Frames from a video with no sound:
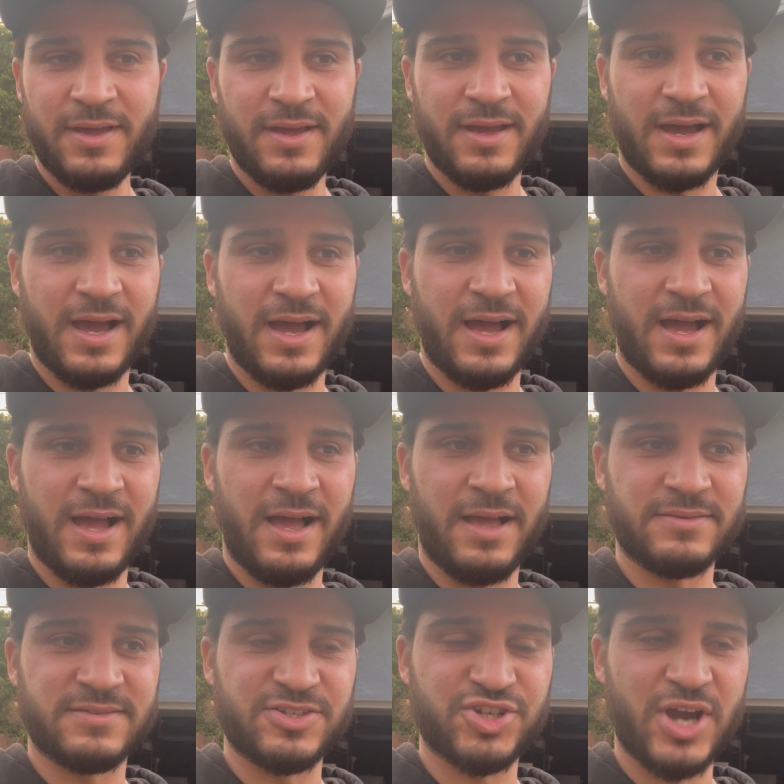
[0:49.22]

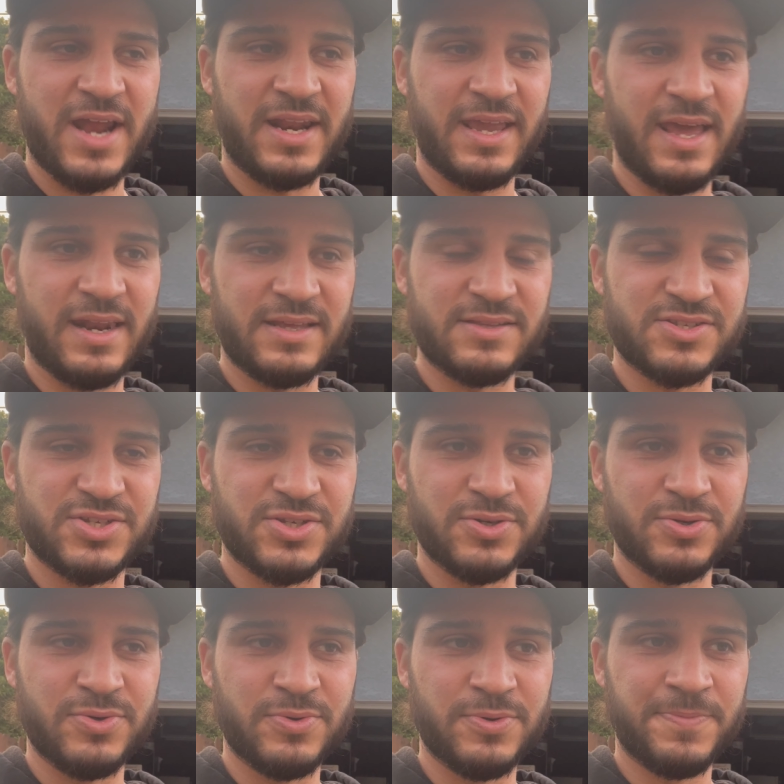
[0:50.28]
to try to get
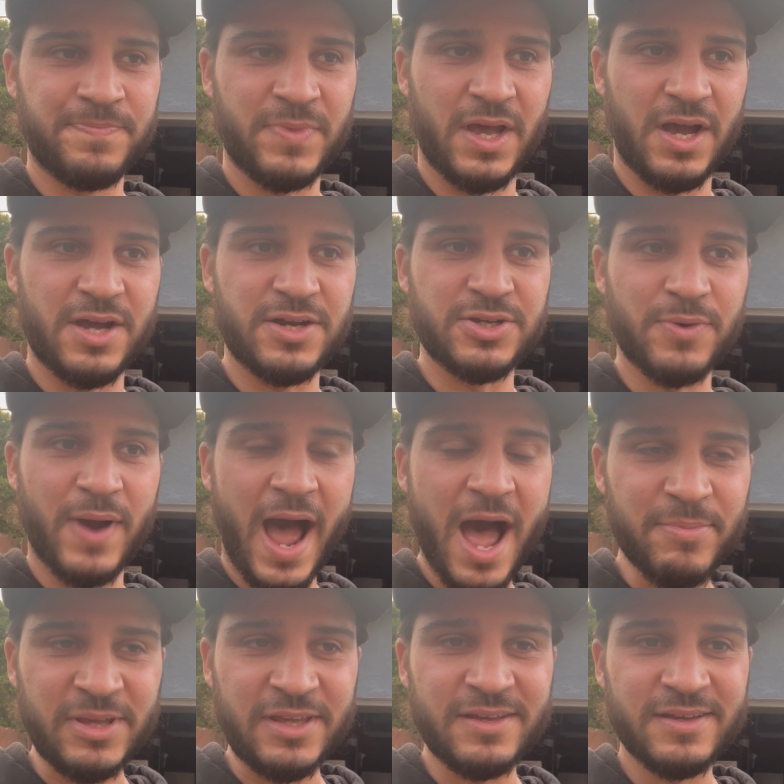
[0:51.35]
into a new
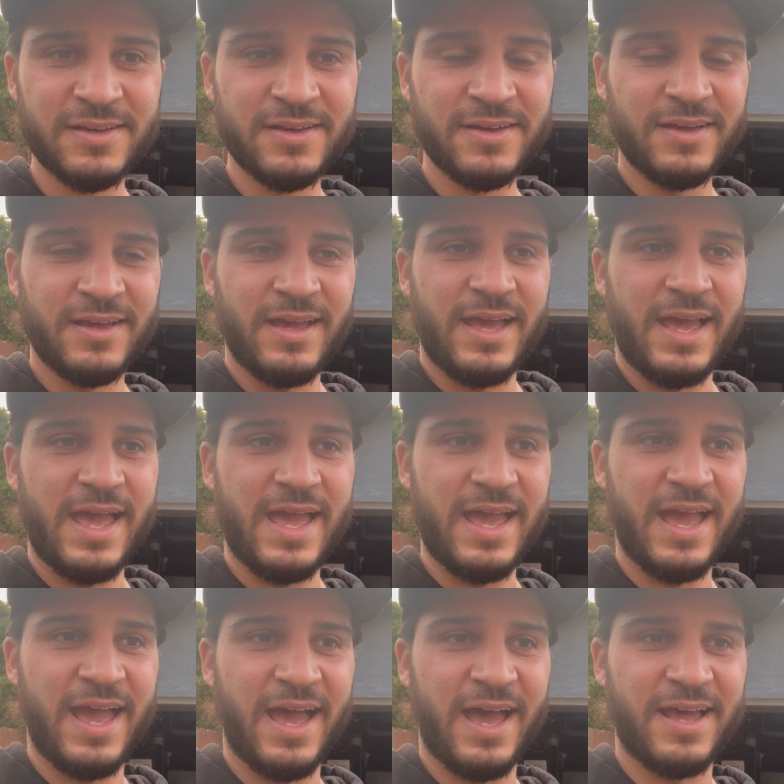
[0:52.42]
hobby.
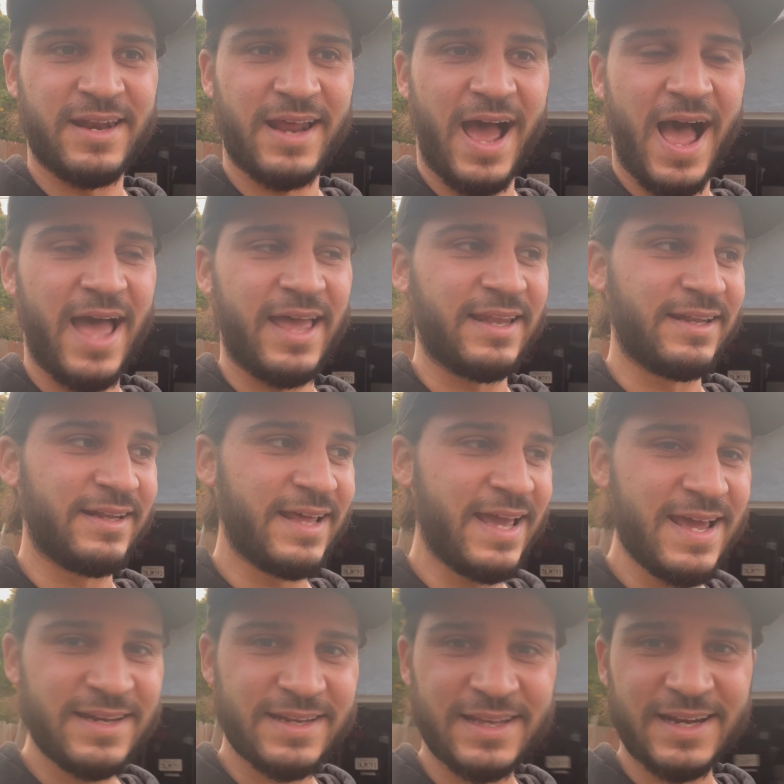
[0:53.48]
And I
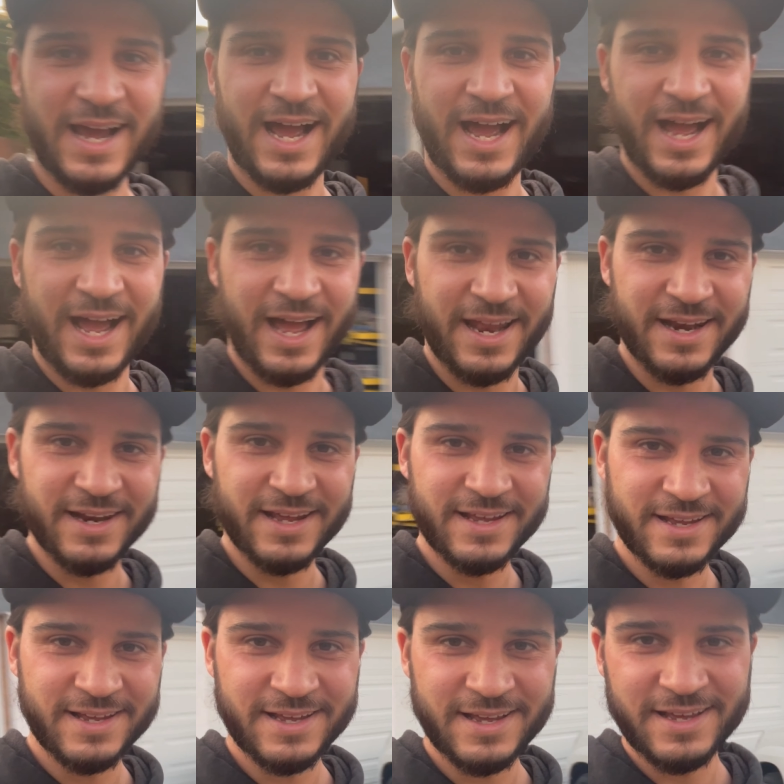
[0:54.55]
landed on
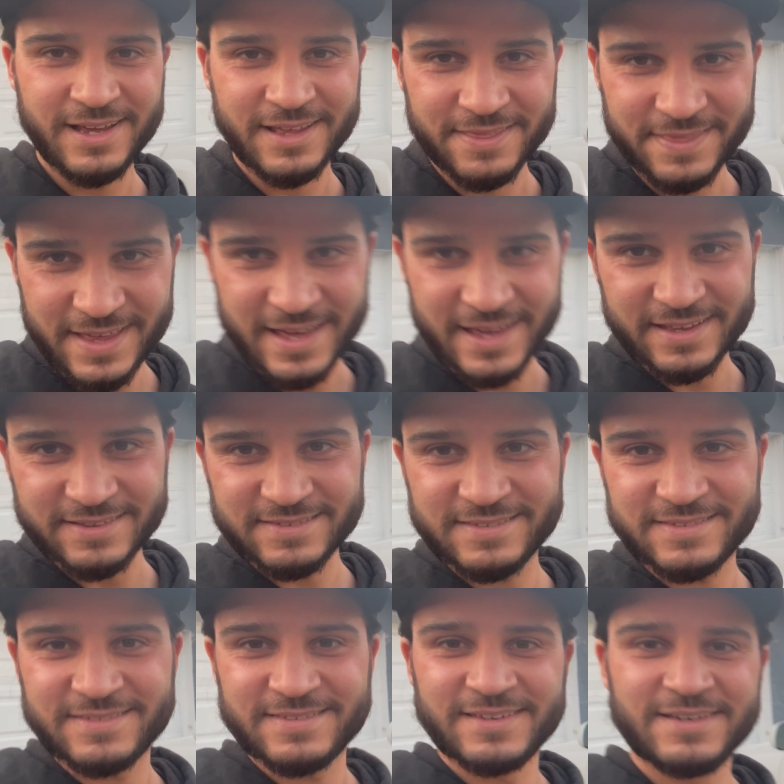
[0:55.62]

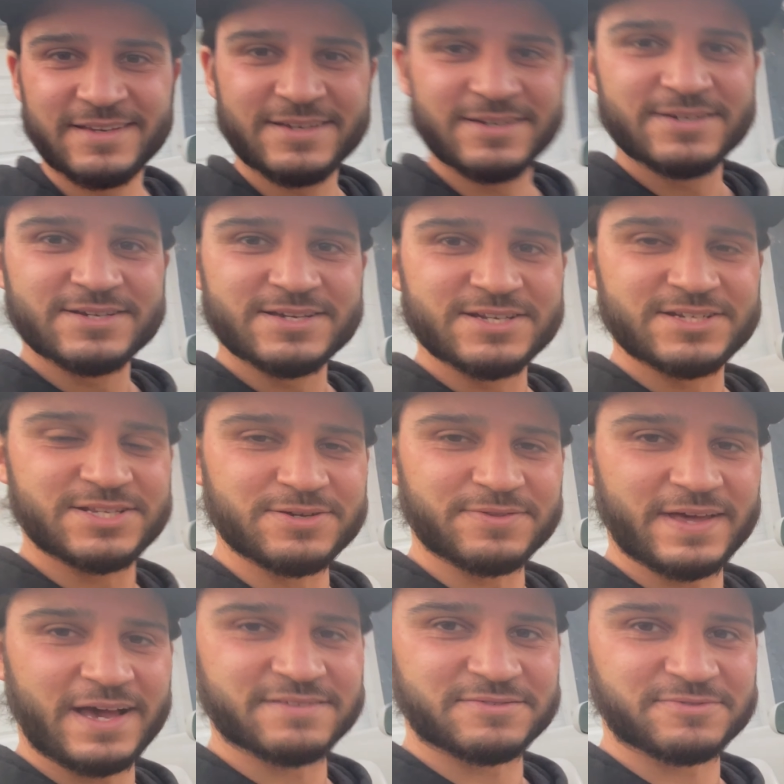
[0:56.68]
this
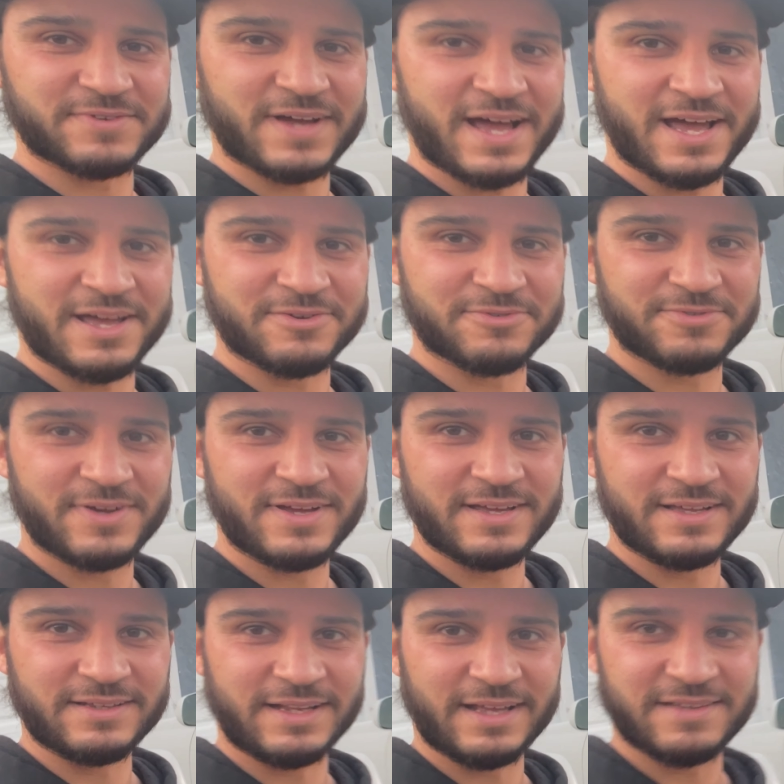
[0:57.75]
2005
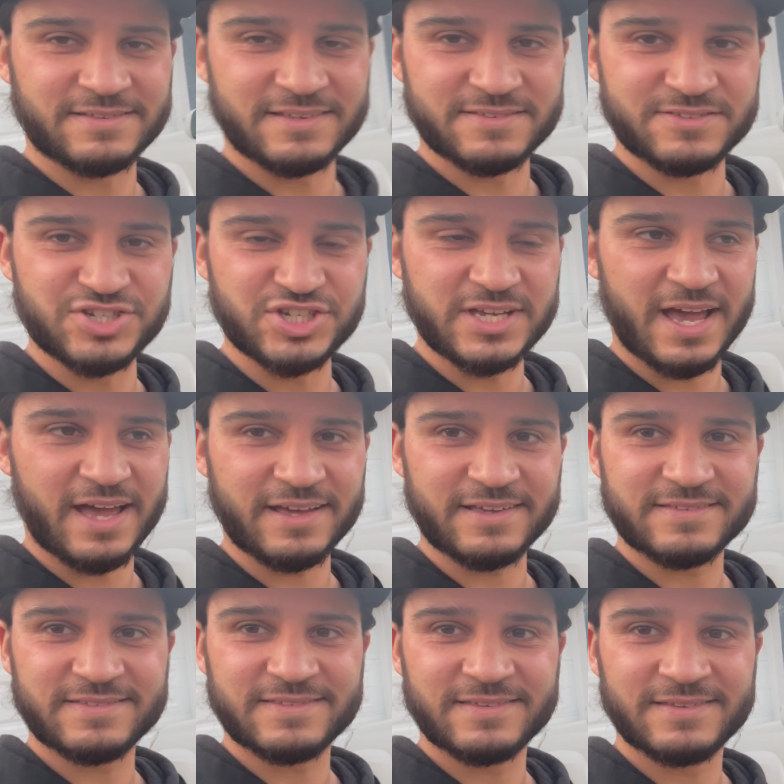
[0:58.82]
Lexus
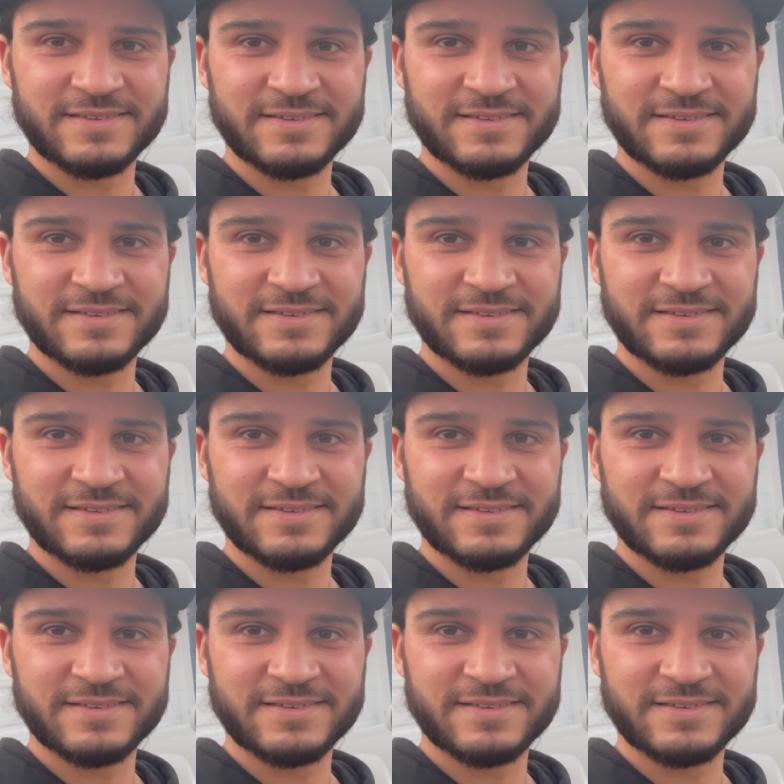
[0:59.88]
GX.